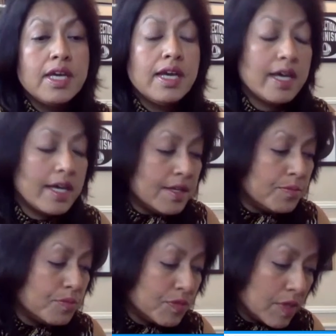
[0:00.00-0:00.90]

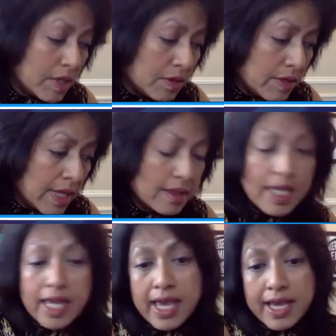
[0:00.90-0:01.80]
that they
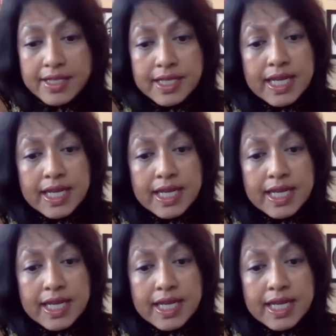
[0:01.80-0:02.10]
had.